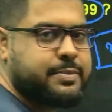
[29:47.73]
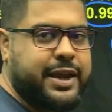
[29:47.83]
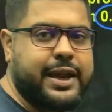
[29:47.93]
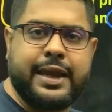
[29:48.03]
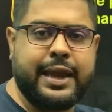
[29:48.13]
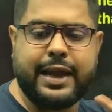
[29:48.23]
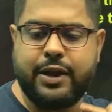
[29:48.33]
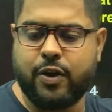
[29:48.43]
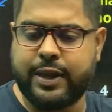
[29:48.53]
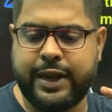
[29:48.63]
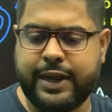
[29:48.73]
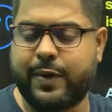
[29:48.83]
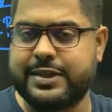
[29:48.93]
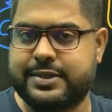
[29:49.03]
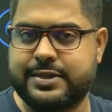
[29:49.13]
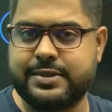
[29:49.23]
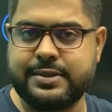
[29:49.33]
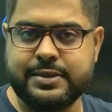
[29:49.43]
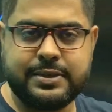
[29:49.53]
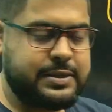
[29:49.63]
meaning he cannot hit once.
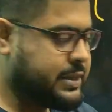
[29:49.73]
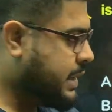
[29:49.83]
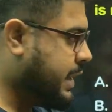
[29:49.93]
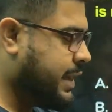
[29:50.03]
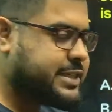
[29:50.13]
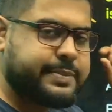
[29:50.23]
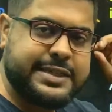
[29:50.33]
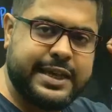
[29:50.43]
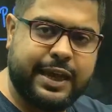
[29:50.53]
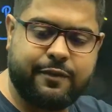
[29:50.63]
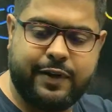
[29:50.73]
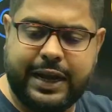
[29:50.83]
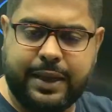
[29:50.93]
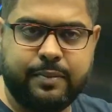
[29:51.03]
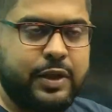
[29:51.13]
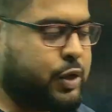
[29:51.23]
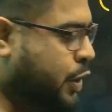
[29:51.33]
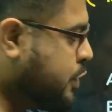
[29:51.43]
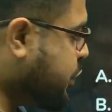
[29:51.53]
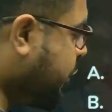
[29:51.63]
He is missing every time.
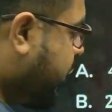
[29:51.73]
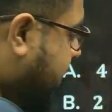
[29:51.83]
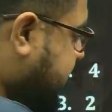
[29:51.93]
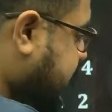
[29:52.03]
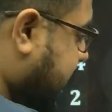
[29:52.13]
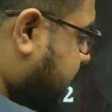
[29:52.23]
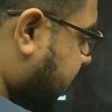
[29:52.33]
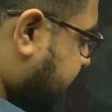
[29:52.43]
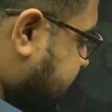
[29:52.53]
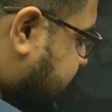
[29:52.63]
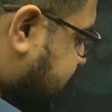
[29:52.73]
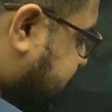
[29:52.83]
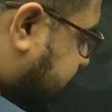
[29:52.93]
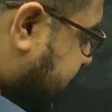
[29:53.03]
So first time he is missing,